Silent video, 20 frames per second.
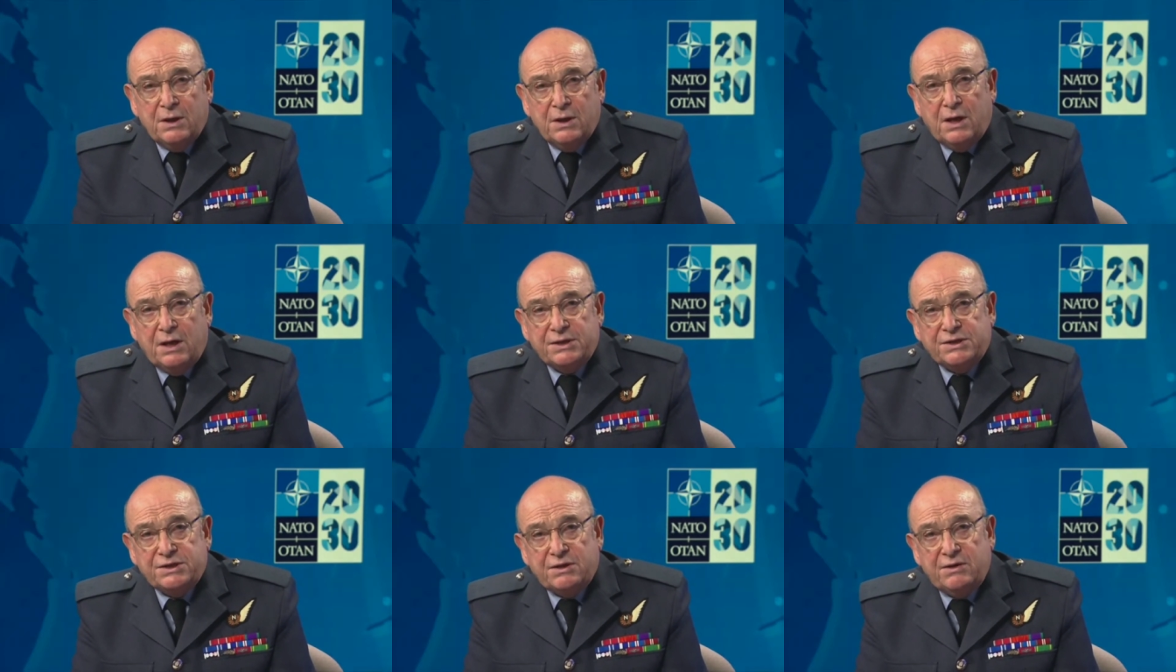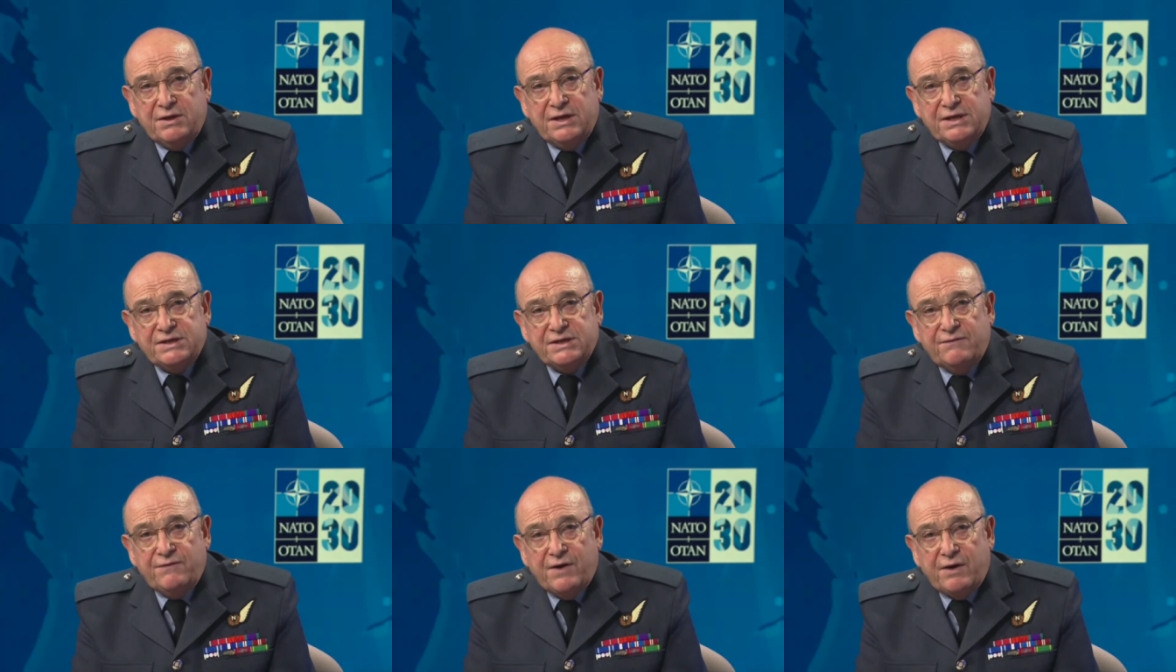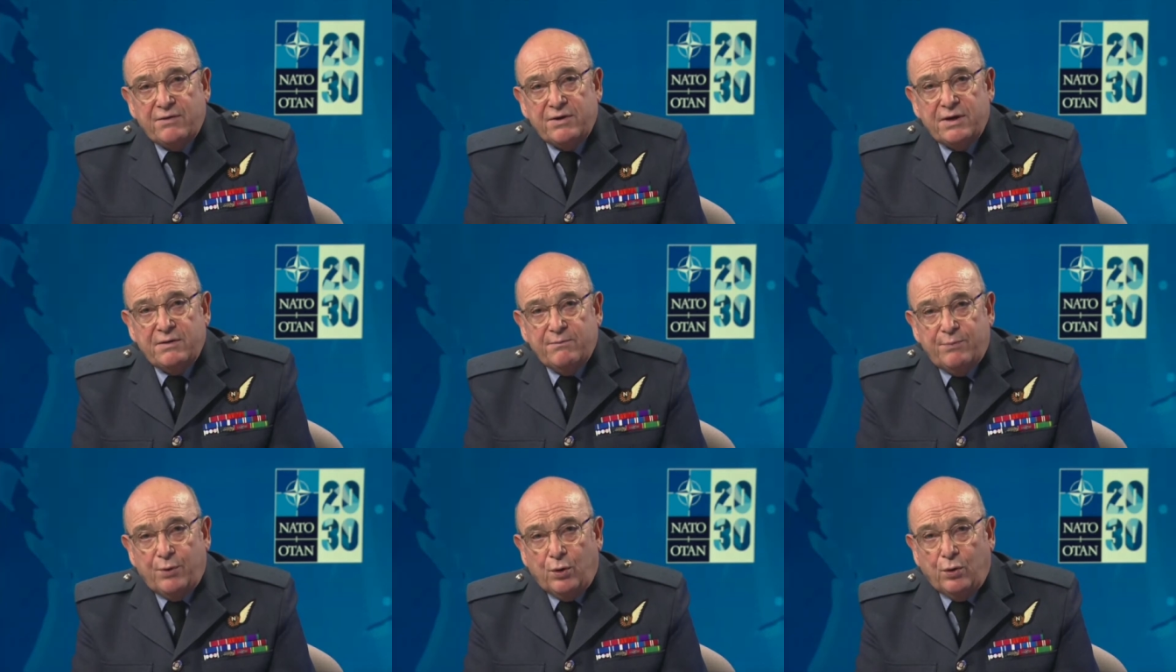And so it is a very
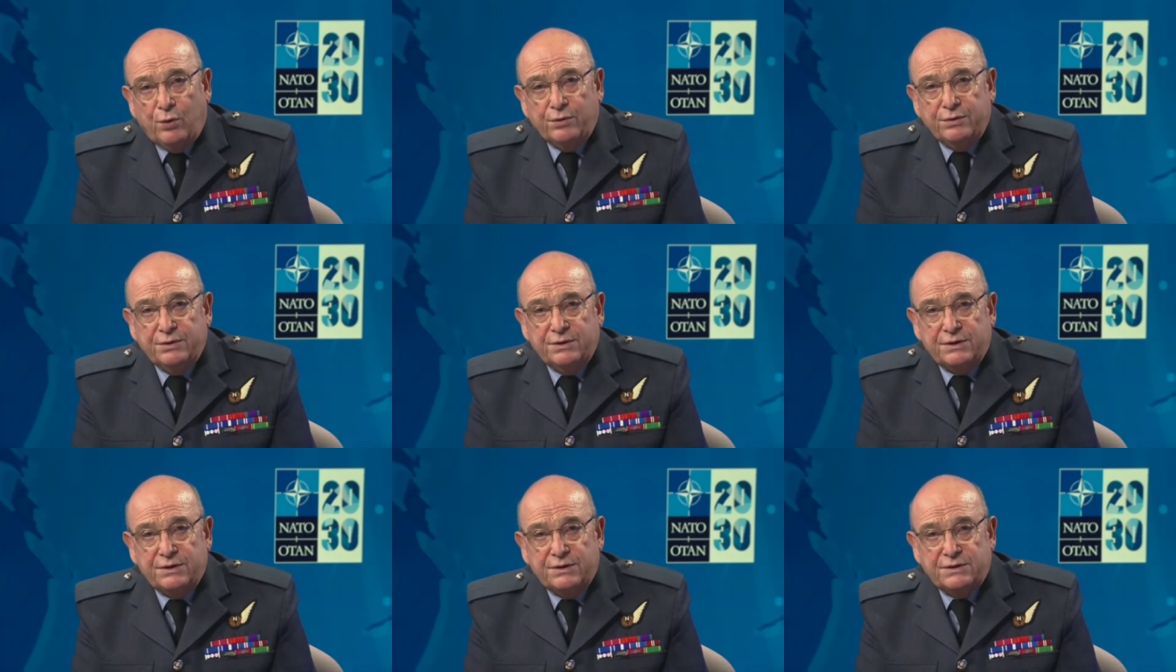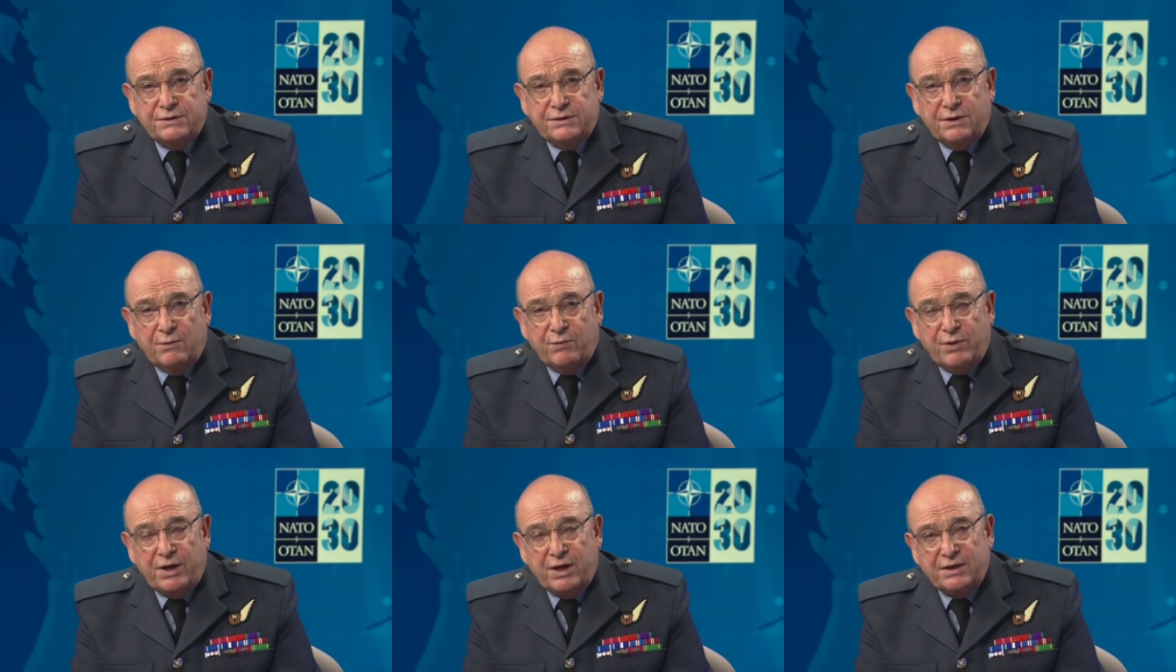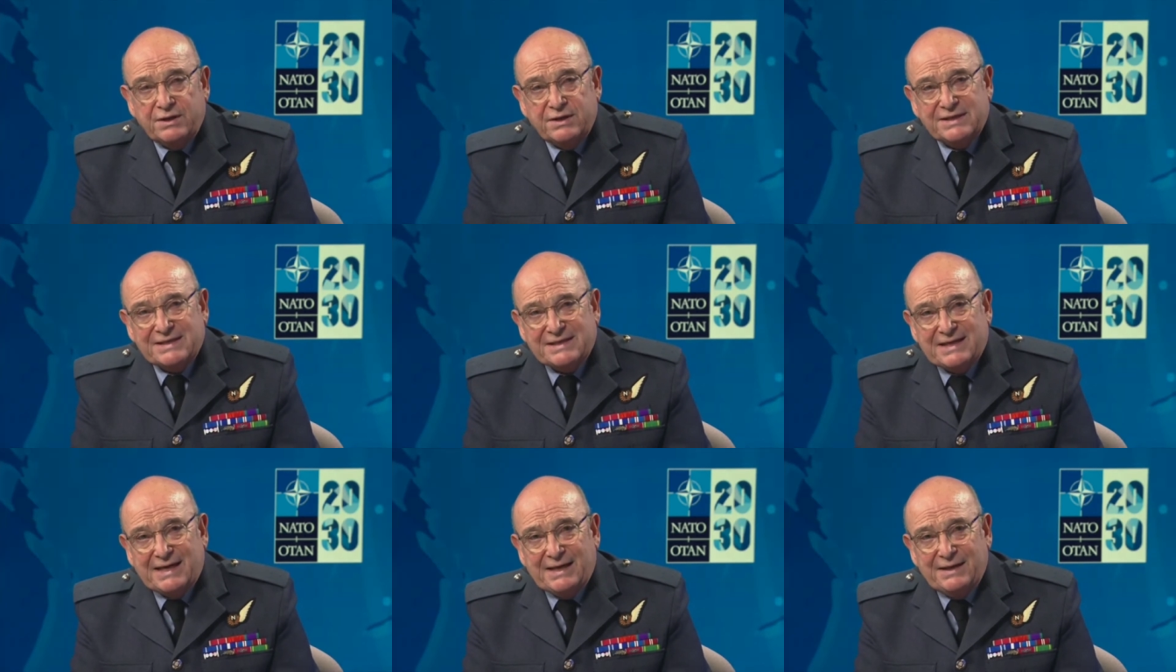important that we
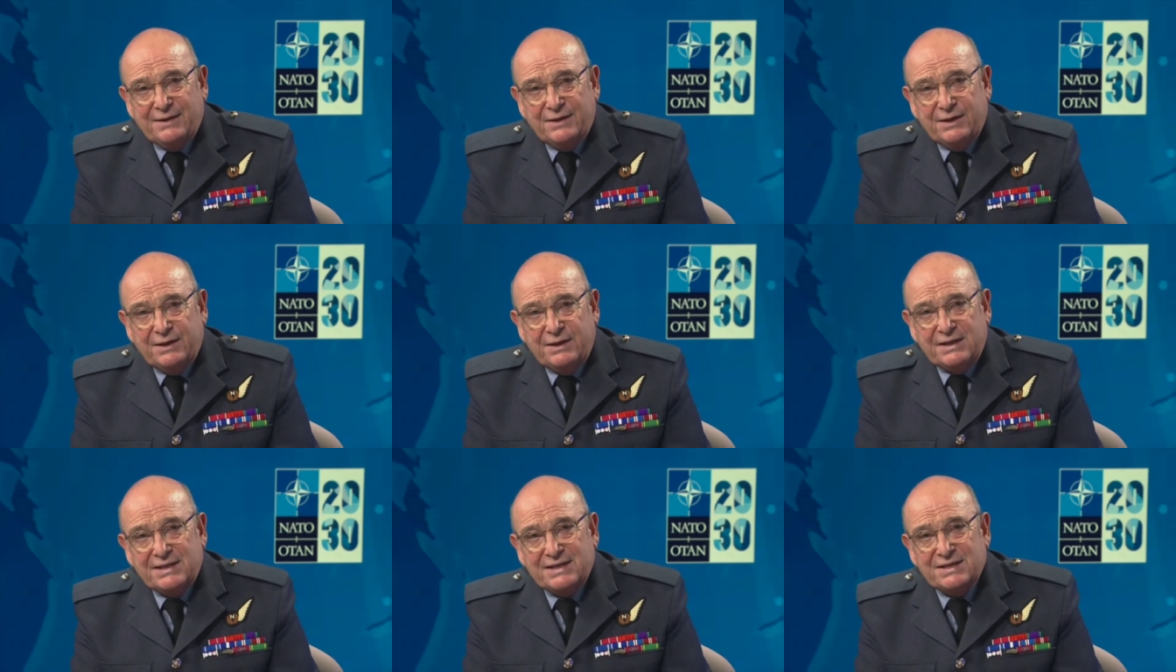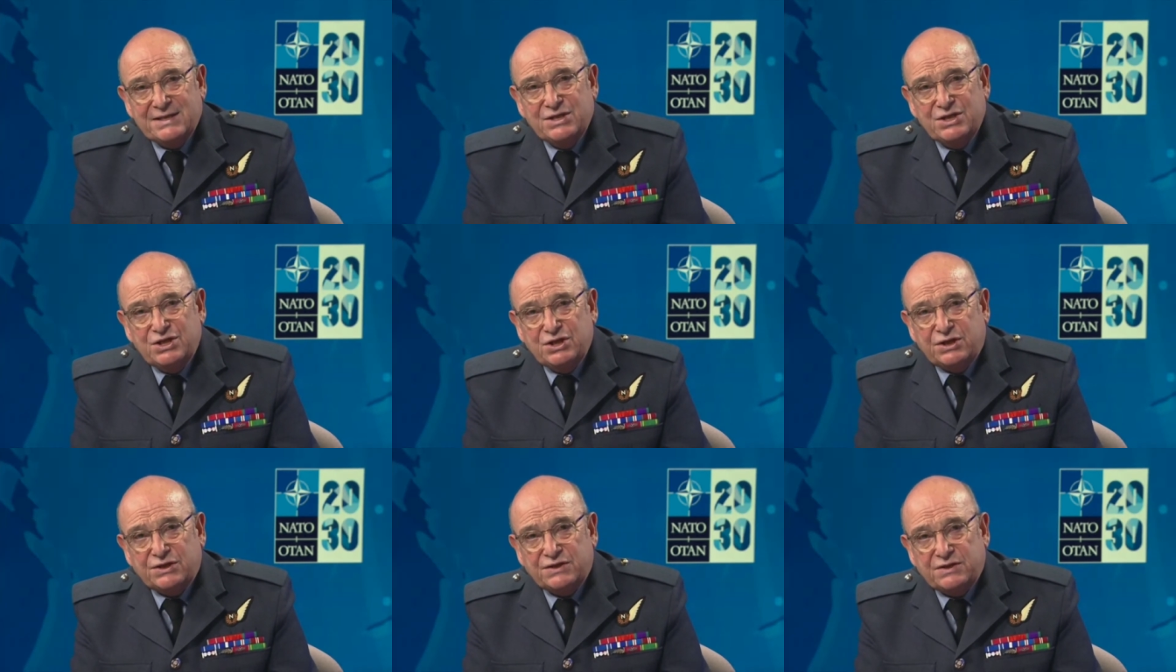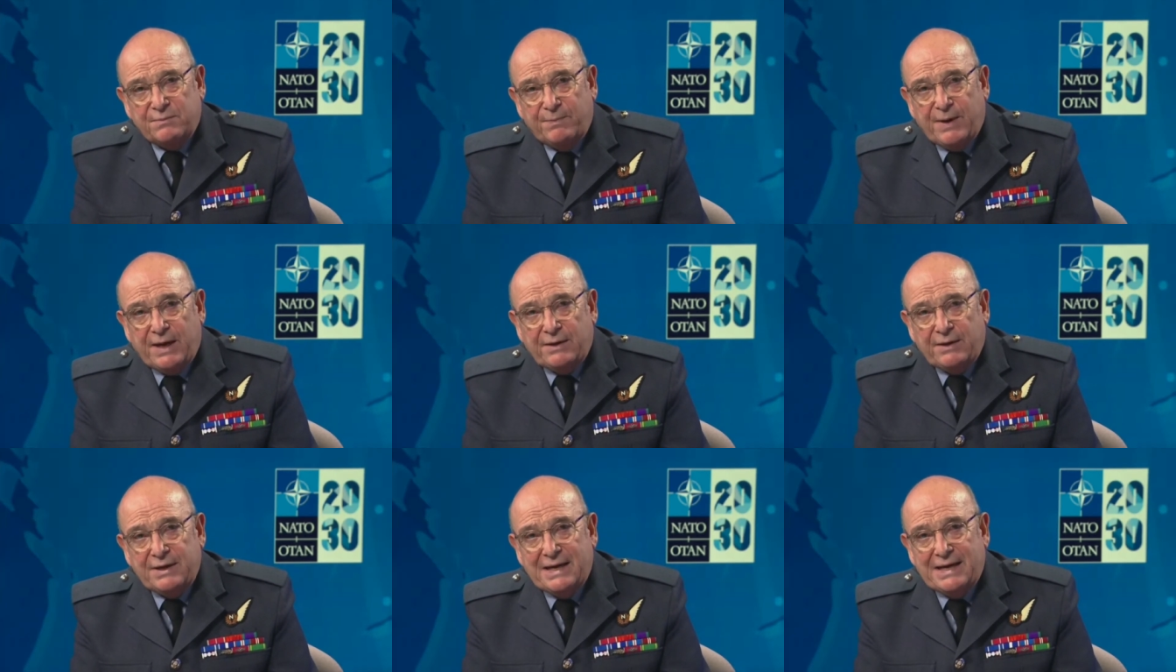understand that it isn't just
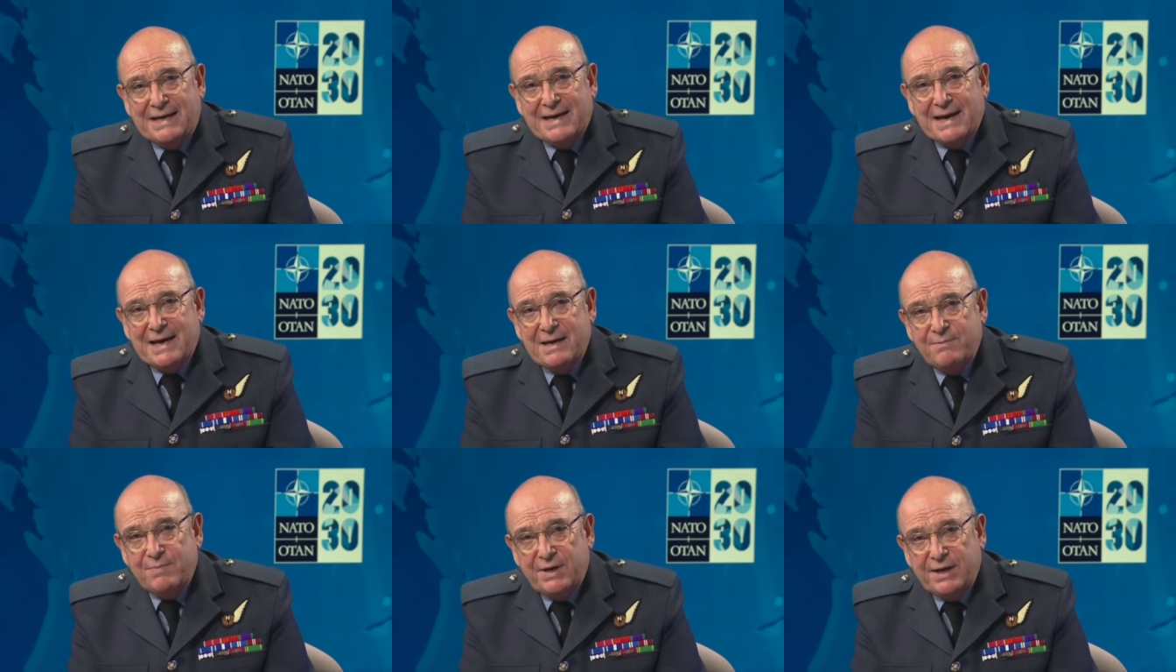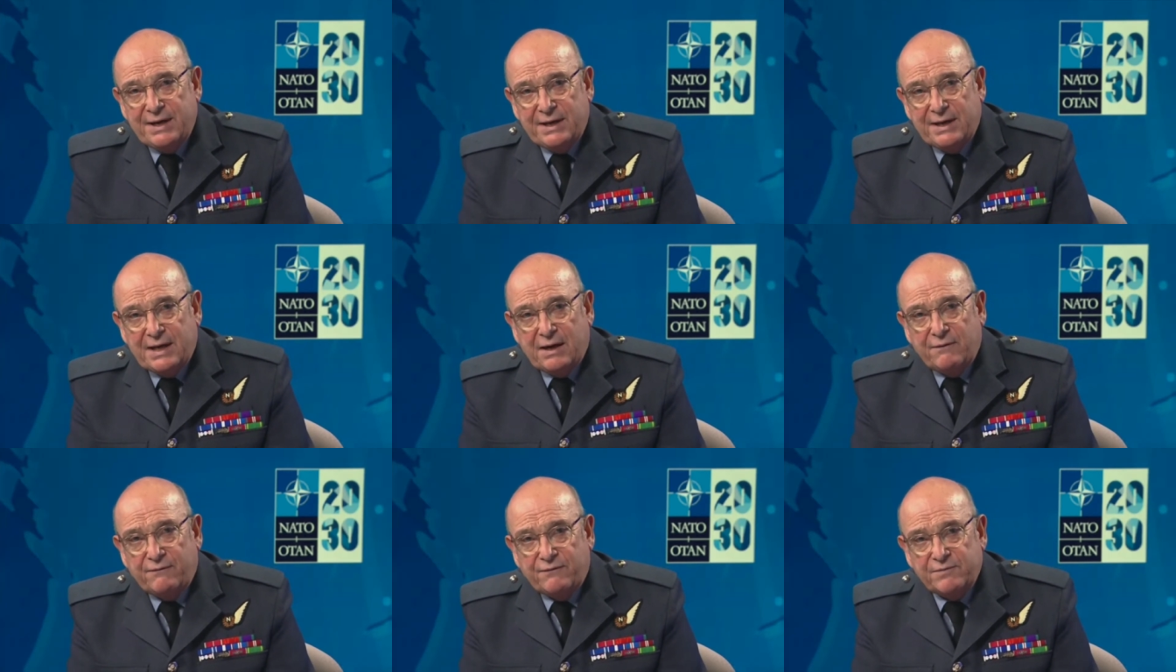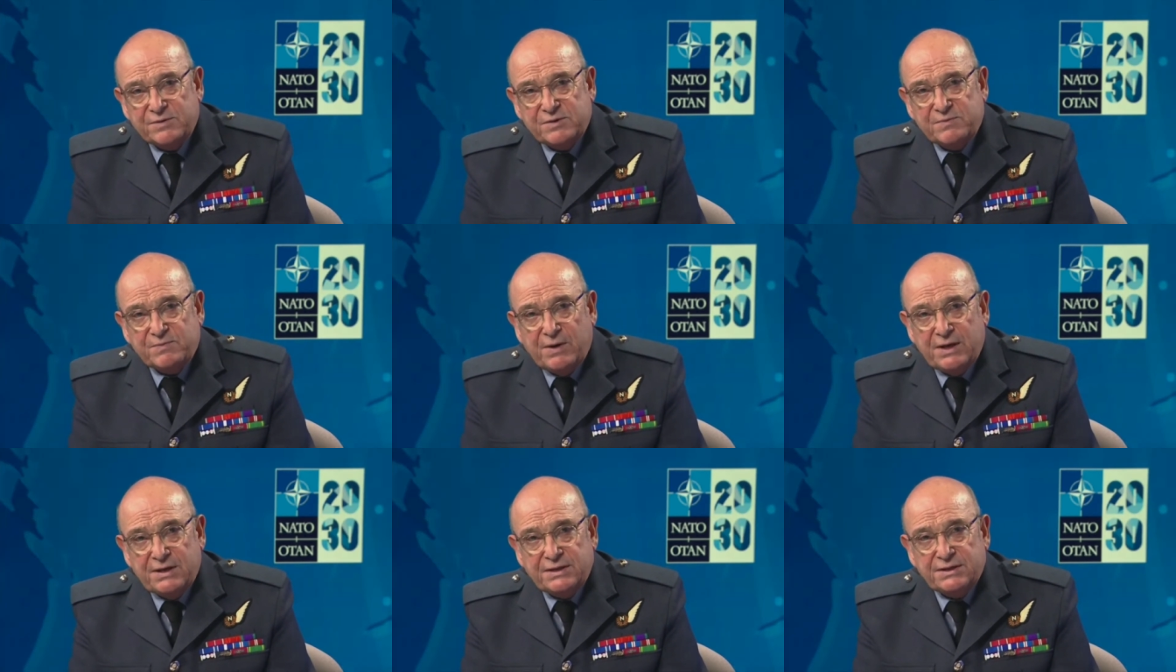about enabling now from
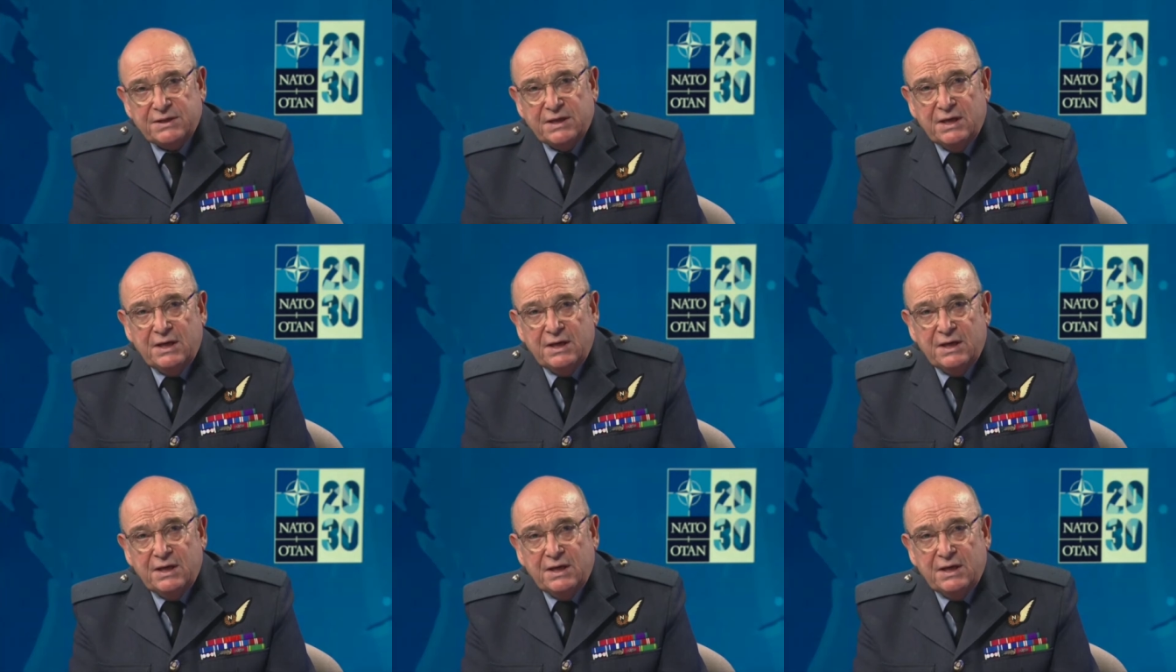space,